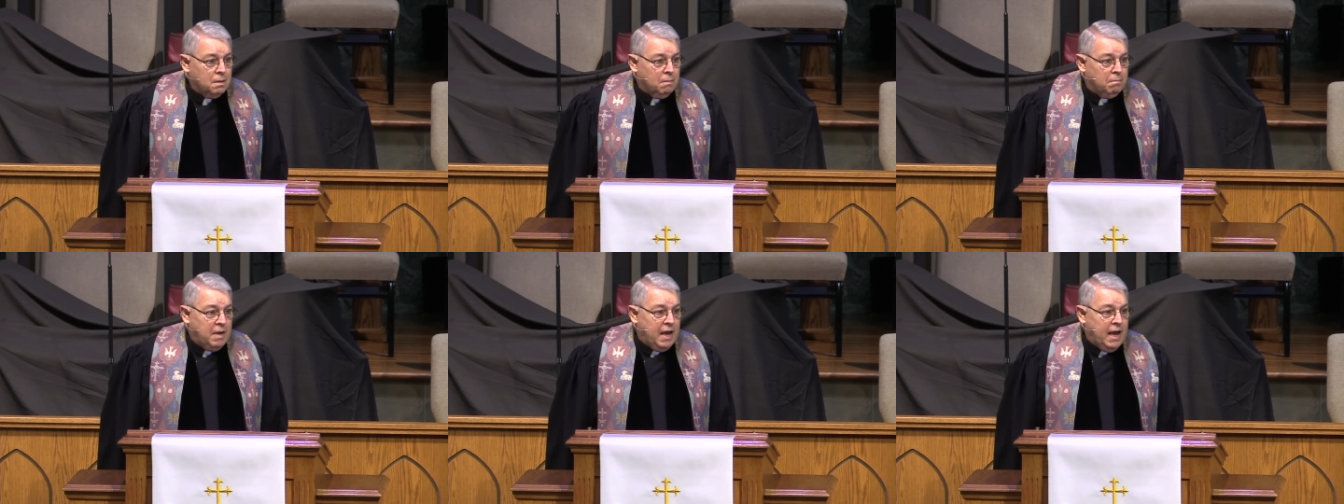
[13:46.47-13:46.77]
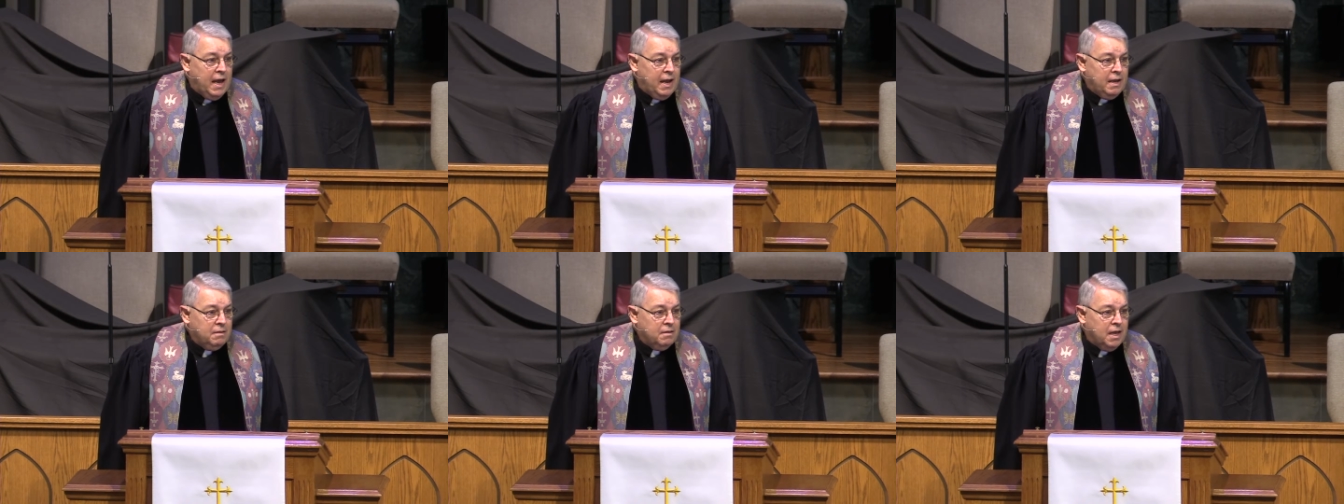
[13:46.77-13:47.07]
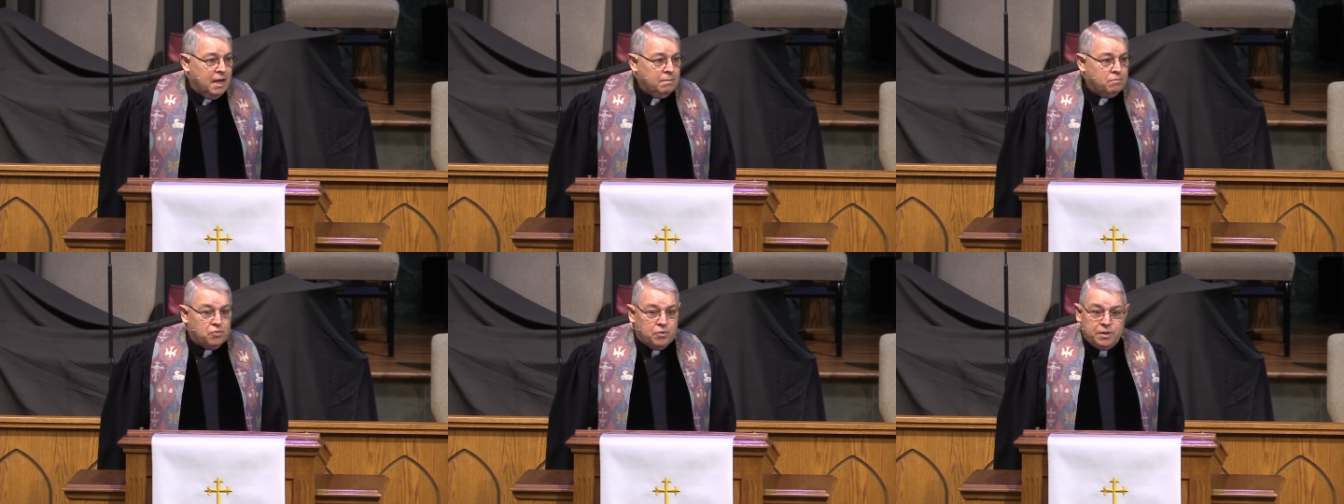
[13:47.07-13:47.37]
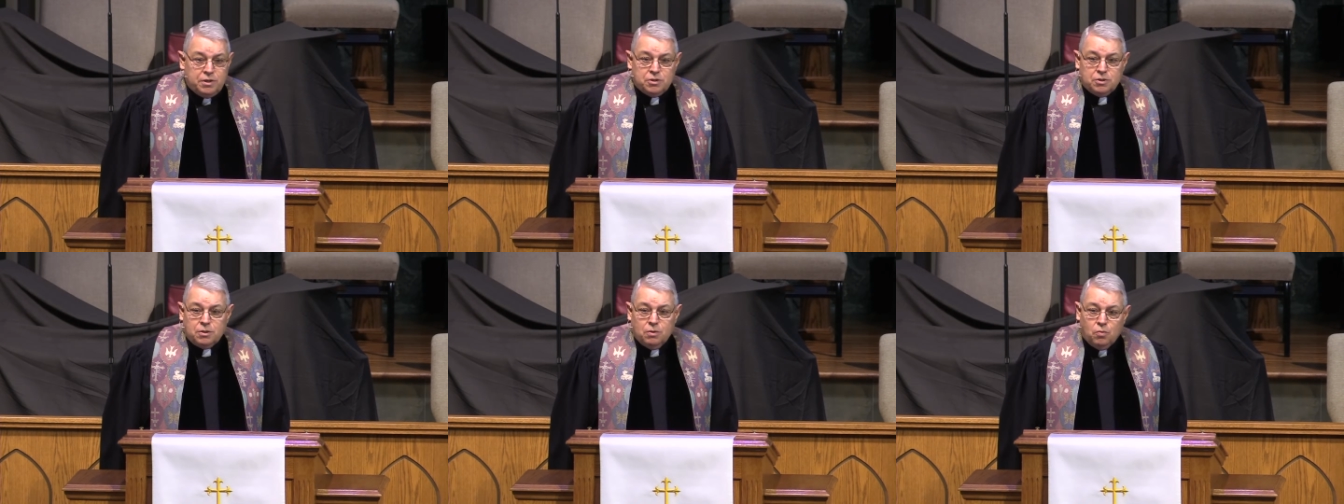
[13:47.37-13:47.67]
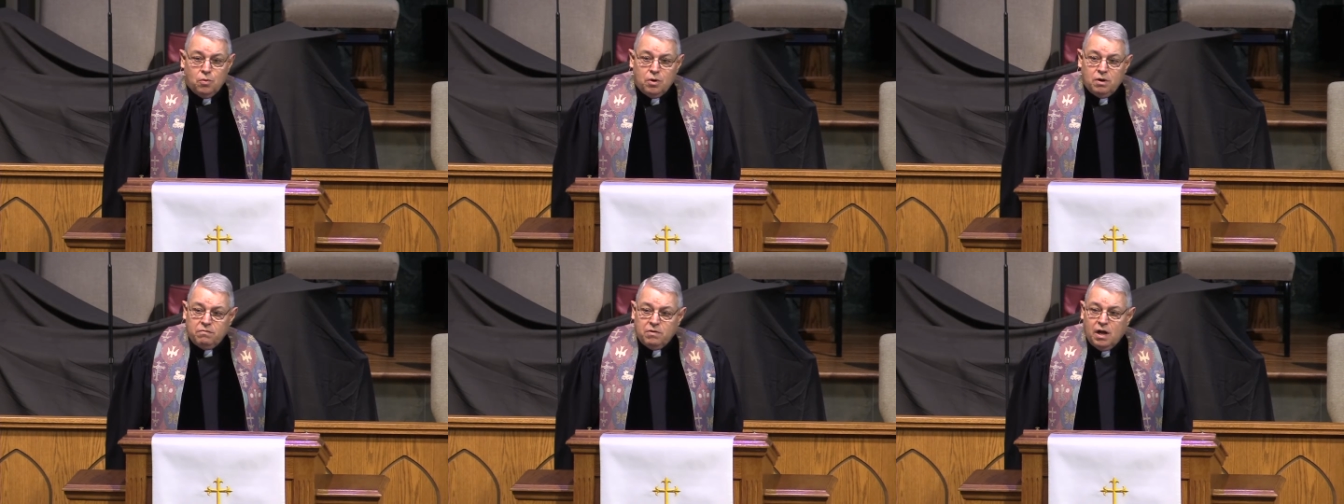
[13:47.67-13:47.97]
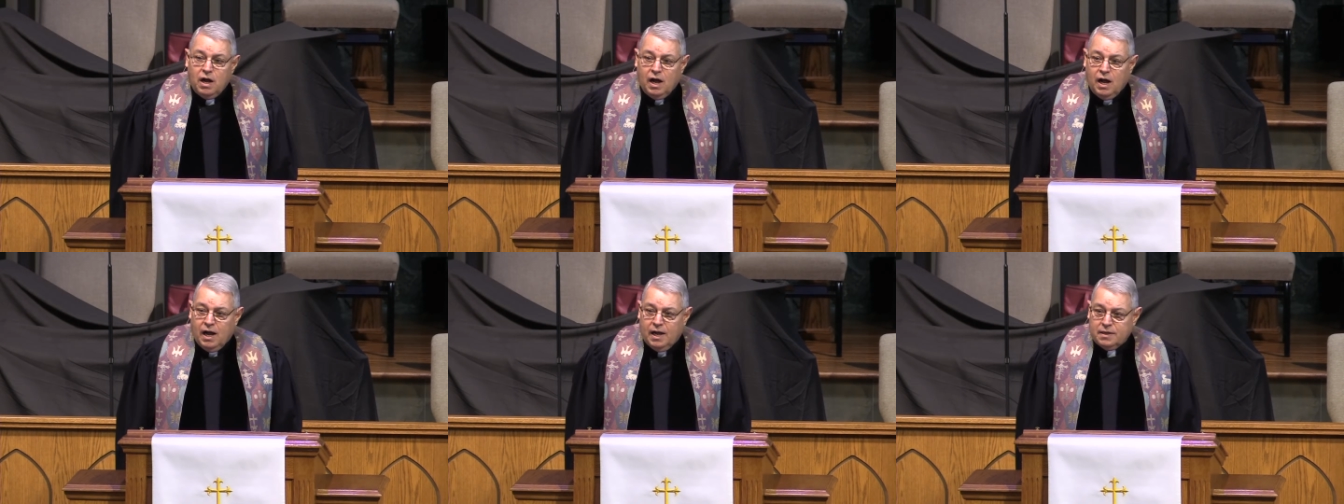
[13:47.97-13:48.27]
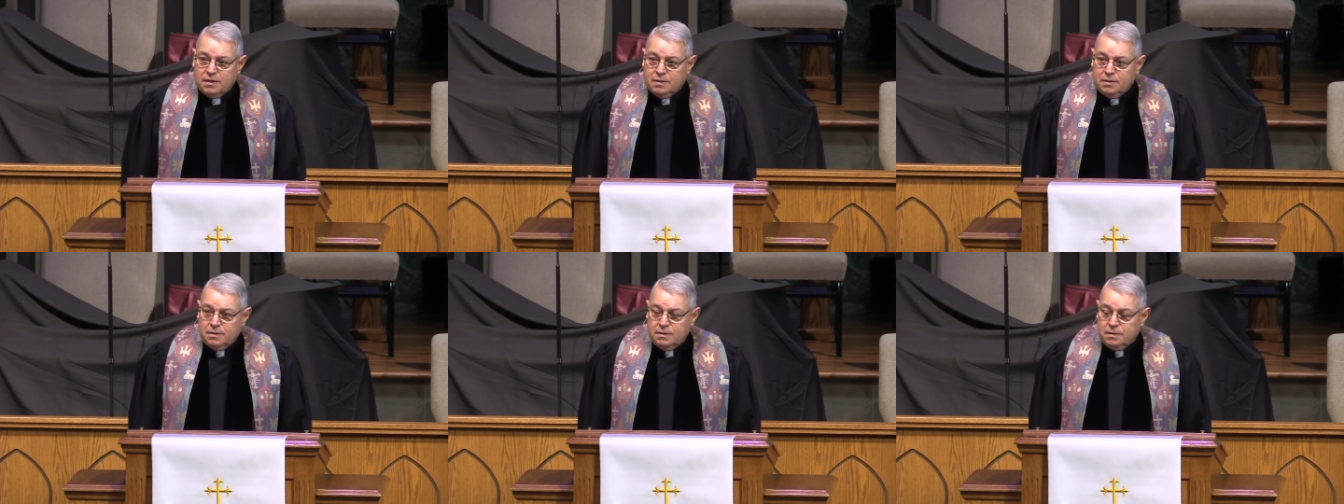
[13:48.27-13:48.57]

A man that preached the Word of God.